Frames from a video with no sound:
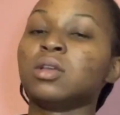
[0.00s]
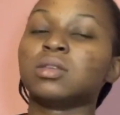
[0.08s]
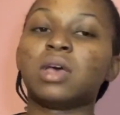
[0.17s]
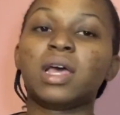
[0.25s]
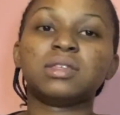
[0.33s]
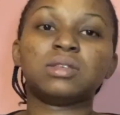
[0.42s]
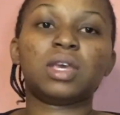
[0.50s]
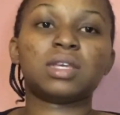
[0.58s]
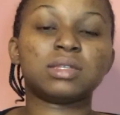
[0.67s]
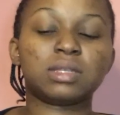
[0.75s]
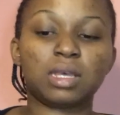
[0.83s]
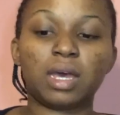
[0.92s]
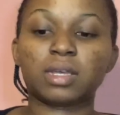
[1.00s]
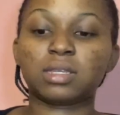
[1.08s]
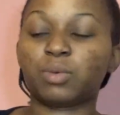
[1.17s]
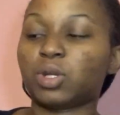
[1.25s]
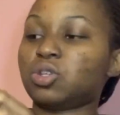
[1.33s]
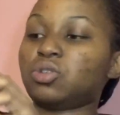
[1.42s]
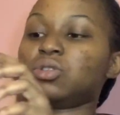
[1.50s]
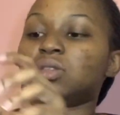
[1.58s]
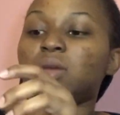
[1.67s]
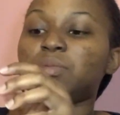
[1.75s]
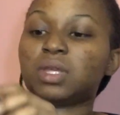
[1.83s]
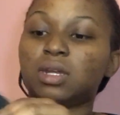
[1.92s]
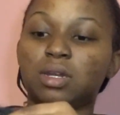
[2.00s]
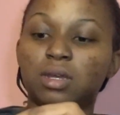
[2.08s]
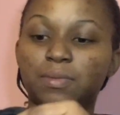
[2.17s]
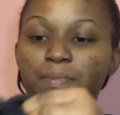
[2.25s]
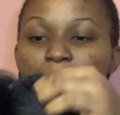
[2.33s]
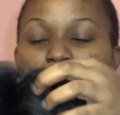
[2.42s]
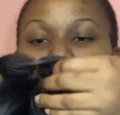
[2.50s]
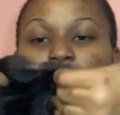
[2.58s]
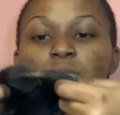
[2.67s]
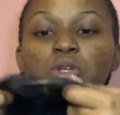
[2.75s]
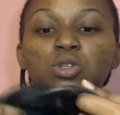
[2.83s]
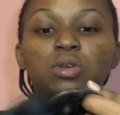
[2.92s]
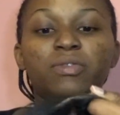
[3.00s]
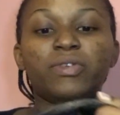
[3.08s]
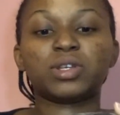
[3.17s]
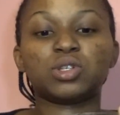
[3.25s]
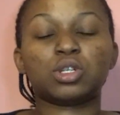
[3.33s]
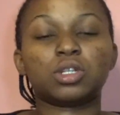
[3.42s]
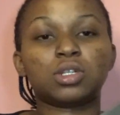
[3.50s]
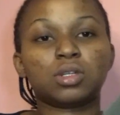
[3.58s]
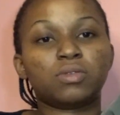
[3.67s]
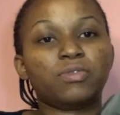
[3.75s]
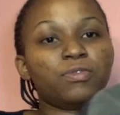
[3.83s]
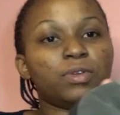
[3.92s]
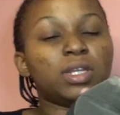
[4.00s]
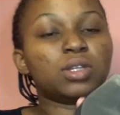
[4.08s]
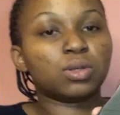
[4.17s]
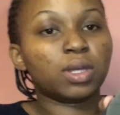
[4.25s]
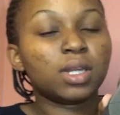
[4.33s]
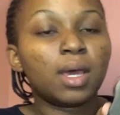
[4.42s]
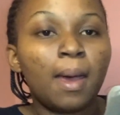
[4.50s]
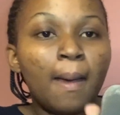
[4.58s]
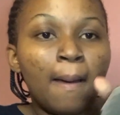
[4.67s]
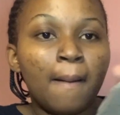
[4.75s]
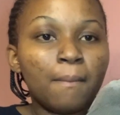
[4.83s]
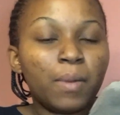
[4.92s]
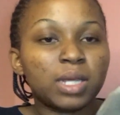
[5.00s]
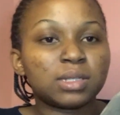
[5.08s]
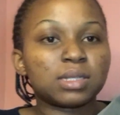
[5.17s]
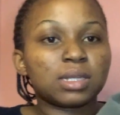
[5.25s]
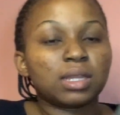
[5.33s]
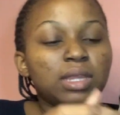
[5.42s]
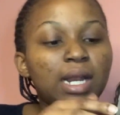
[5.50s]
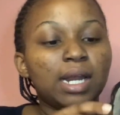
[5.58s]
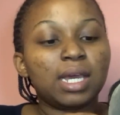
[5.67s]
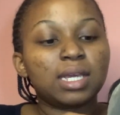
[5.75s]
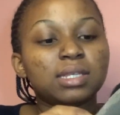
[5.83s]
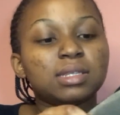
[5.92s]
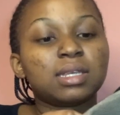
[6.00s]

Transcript: So as you can see, guys, I'm gonna show you something. I'm not sure if I should fully do it, but the lace